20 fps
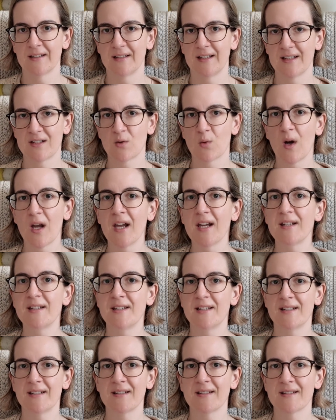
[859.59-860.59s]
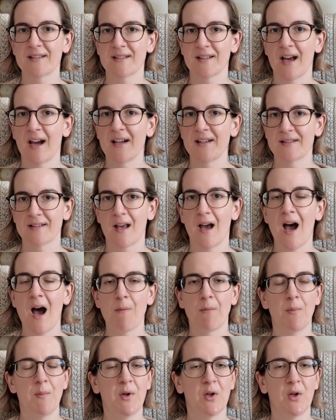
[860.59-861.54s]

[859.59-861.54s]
That's why I didn't size up,